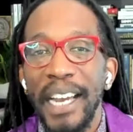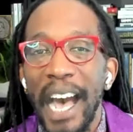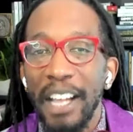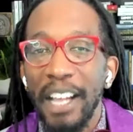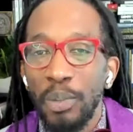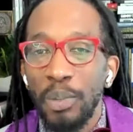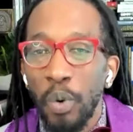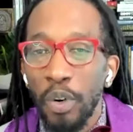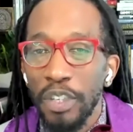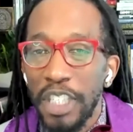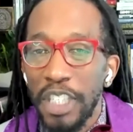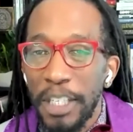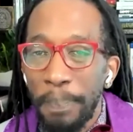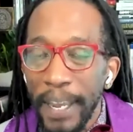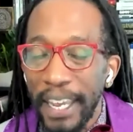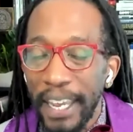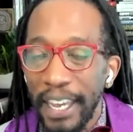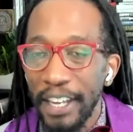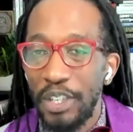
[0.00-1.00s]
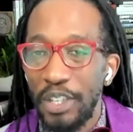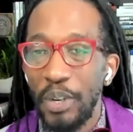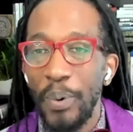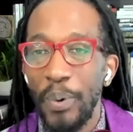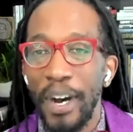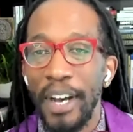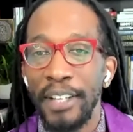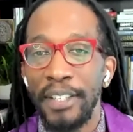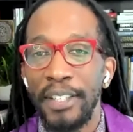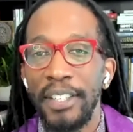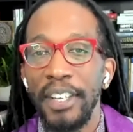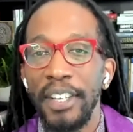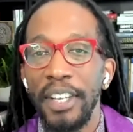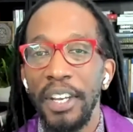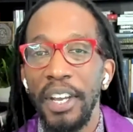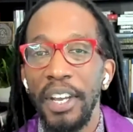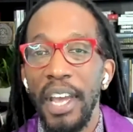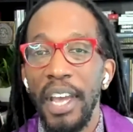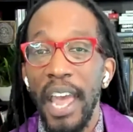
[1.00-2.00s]
God's word speaking to us
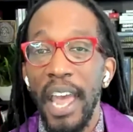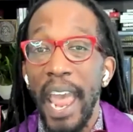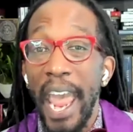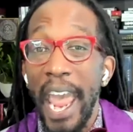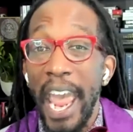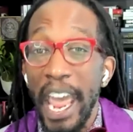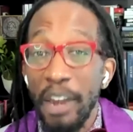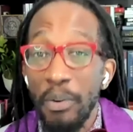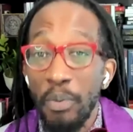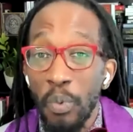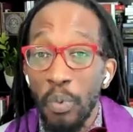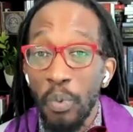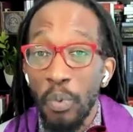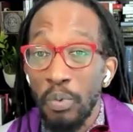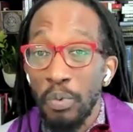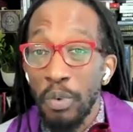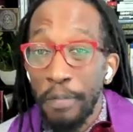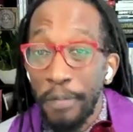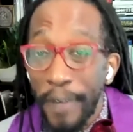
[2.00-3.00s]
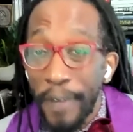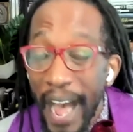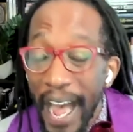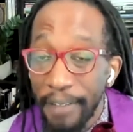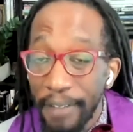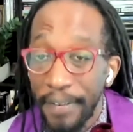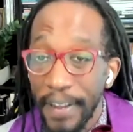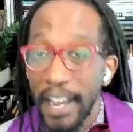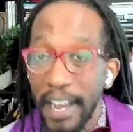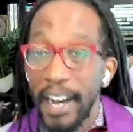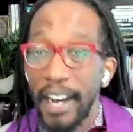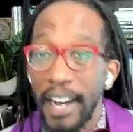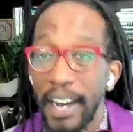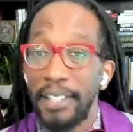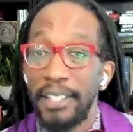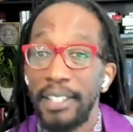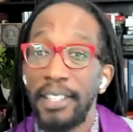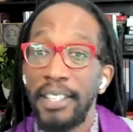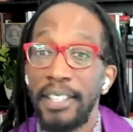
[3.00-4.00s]
and reviving
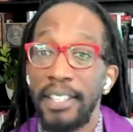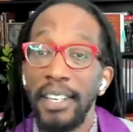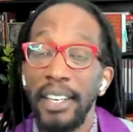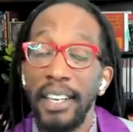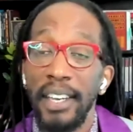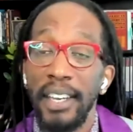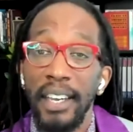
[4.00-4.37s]
us